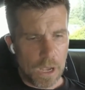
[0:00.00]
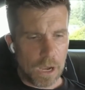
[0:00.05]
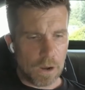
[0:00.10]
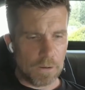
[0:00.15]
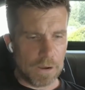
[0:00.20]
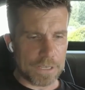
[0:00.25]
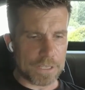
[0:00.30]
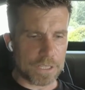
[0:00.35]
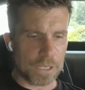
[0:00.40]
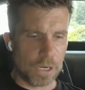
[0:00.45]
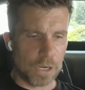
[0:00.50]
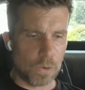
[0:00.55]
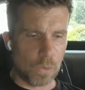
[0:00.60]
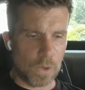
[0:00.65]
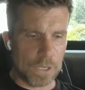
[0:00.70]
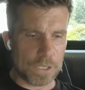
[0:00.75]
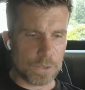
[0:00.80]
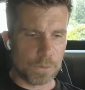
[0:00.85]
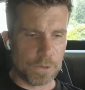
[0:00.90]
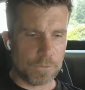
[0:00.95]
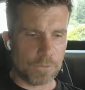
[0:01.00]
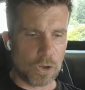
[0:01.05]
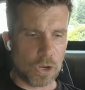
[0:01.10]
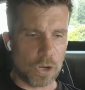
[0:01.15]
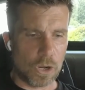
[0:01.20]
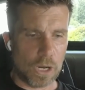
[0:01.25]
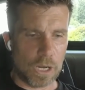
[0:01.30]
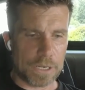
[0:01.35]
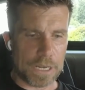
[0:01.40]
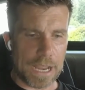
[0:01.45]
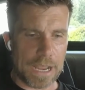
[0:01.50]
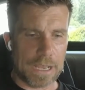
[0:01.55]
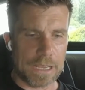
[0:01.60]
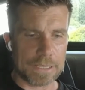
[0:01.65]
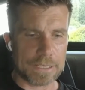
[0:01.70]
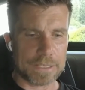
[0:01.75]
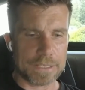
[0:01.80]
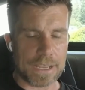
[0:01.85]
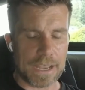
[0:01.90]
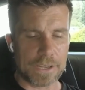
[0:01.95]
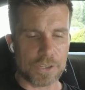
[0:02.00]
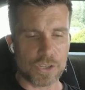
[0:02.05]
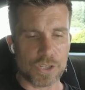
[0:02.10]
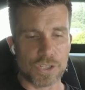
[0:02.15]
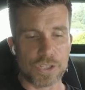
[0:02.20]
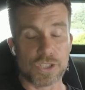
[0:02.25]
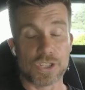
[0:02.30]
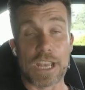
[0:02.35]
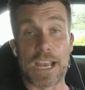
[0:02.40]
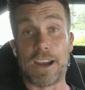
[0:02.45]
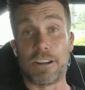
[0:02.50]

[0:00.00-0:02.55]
Alright, so once we've got our stage in,